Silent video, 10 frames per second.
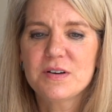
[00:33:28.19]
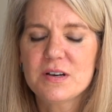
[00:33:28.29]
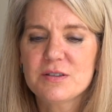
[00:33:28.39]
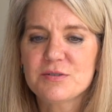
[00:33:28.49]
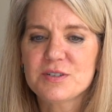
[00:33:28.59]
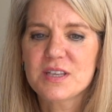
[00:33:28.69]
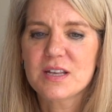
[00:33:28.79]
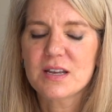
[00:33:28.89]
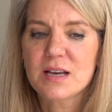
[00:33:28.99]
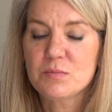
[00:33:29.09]
father's
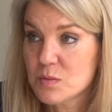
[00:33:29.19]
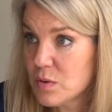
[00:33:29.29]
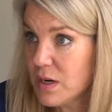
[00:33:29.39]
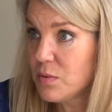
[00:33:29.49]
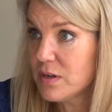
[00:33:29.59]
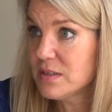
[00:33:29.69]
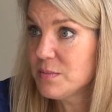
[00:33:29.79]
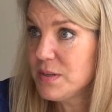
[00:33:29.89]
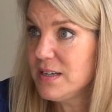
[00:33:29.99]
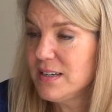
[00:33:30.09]
that was what I wanted
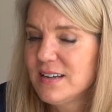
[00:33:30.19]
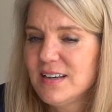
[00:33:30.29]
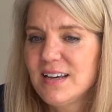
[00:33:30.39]
to be.